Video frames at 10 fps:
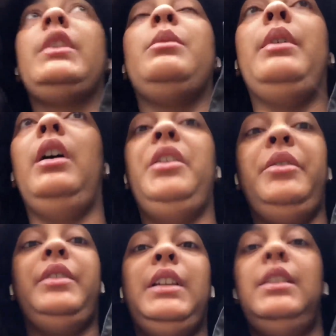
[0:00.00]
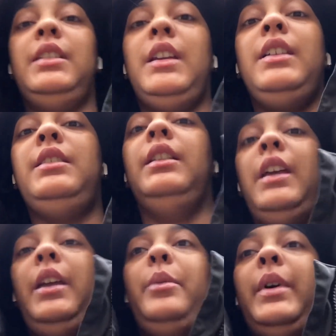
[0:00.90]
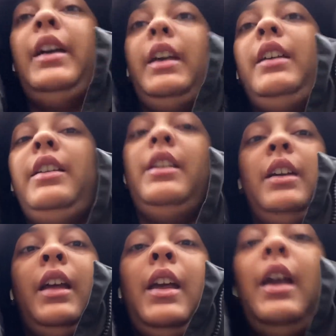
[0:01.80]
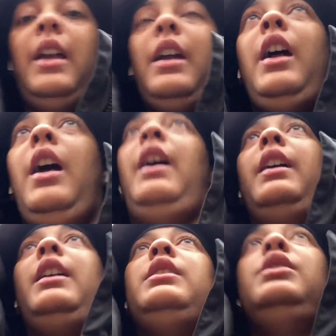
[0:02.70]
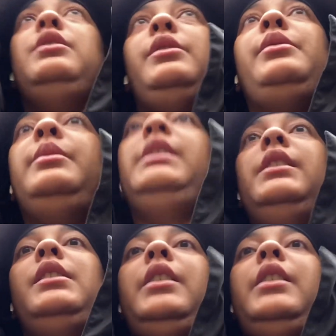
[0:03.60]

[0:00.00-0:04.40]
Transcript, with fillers: But hopefully today is the day where I get shit sorted.